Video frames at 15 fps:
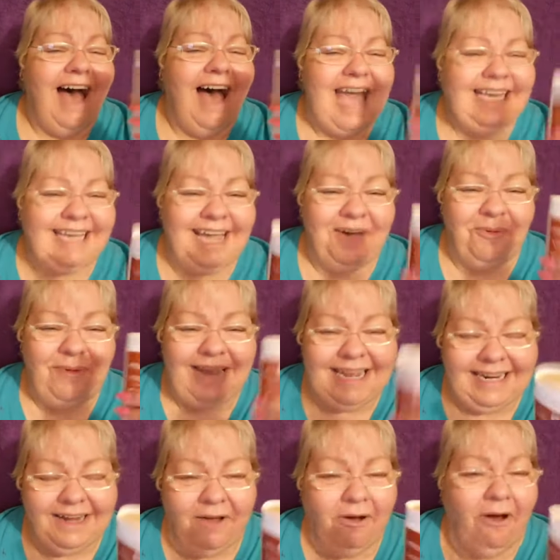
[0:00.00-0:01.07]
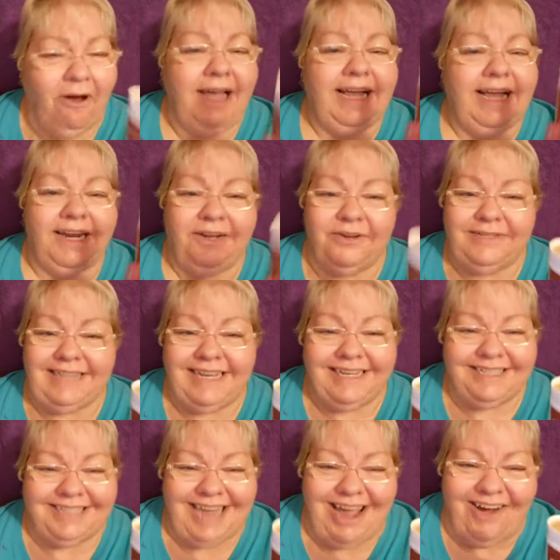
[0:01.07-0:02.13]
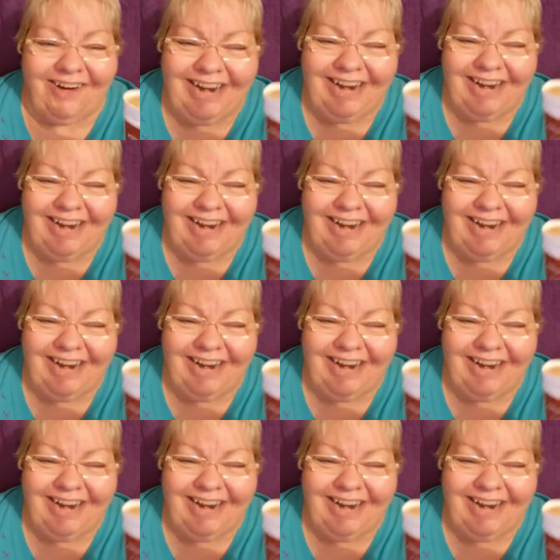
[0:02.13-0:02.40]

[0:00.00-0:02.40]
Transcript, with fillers: I can't wait. Oh, I got to go take a shower.